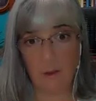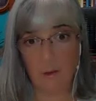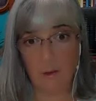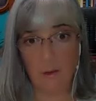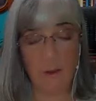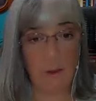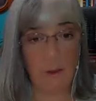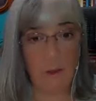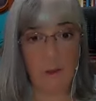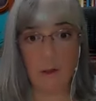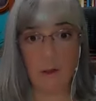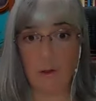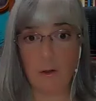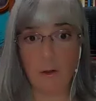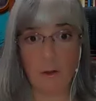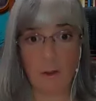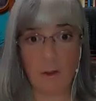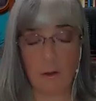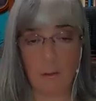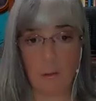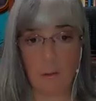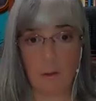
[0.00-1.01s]
They're not going to
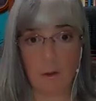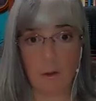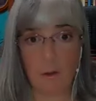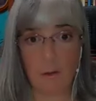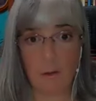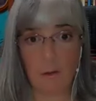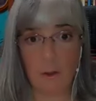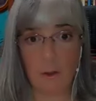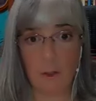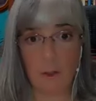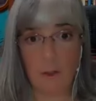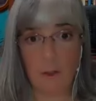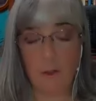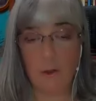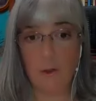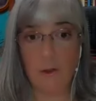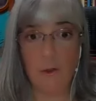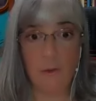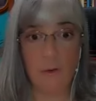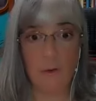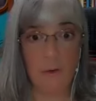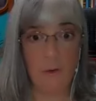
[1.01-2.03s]
argue with you. You
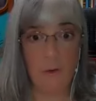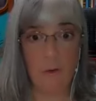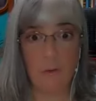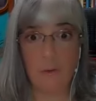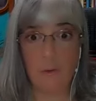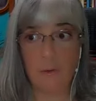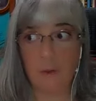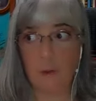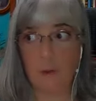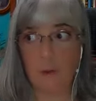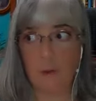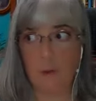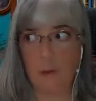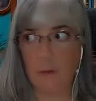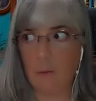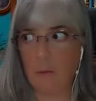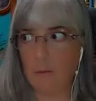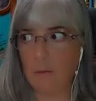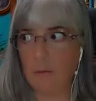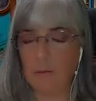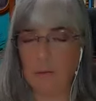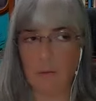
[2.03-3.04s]
just all of a sudden, like,
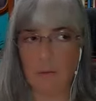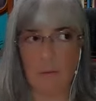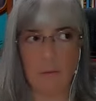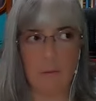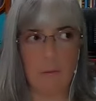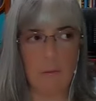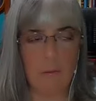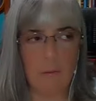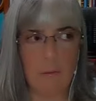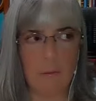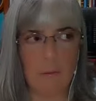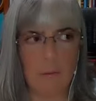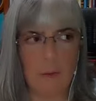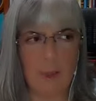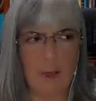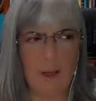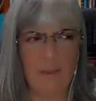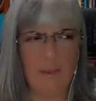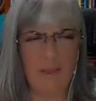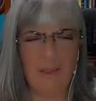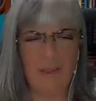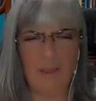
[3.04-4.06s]
I
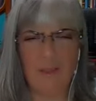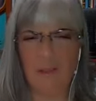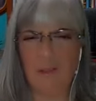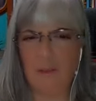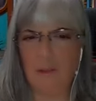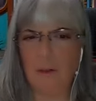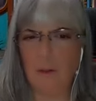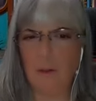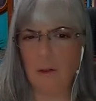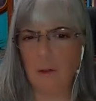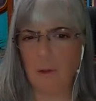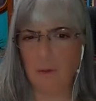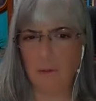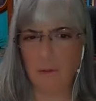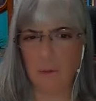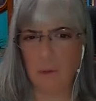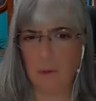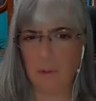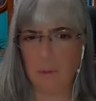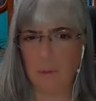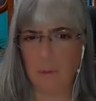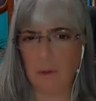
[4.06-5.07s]
haven't heard from
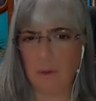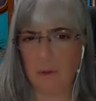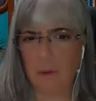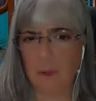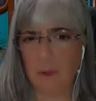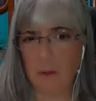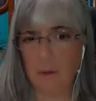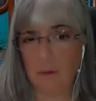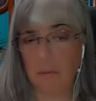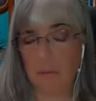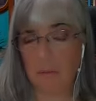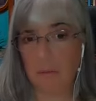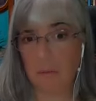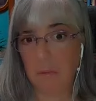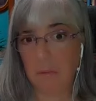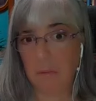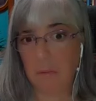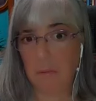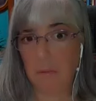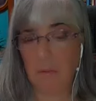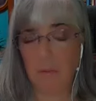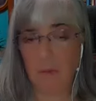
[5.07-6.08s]
them in like
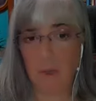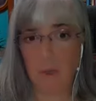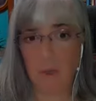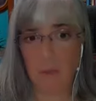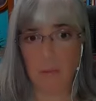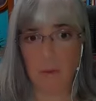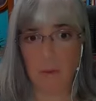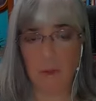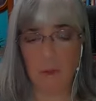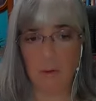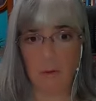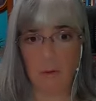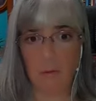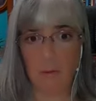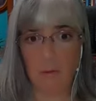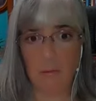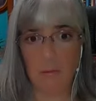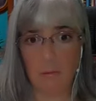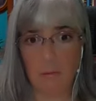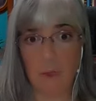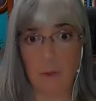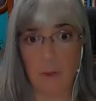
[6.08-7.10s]
8 months,
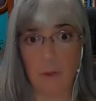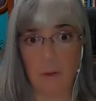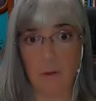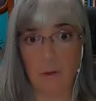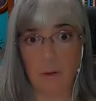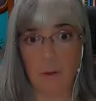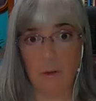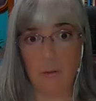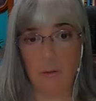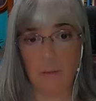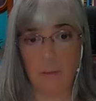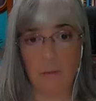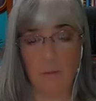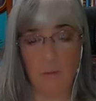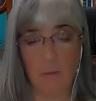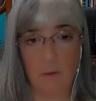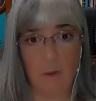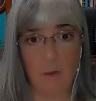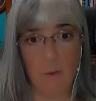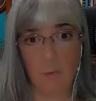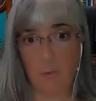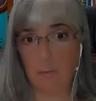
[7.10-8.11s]
kind of thing.
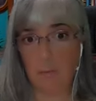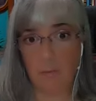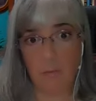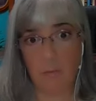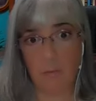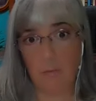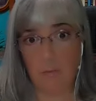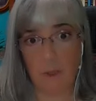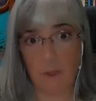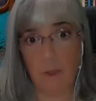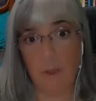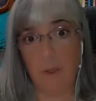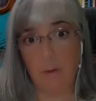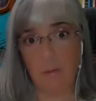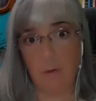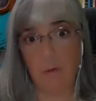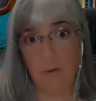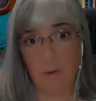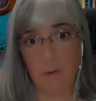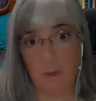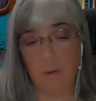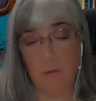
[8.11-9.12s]
And you might
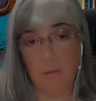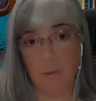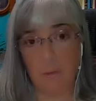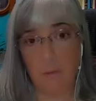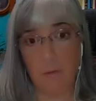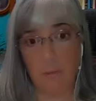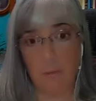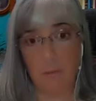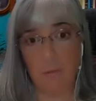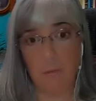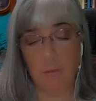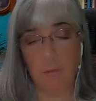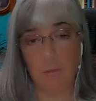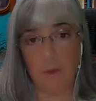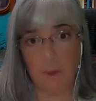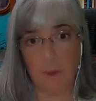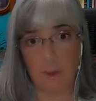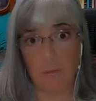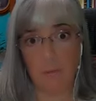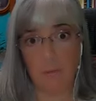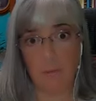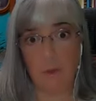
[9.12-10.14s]
never hear from them
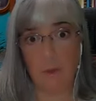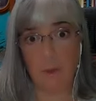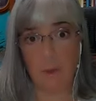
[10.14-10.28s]
again.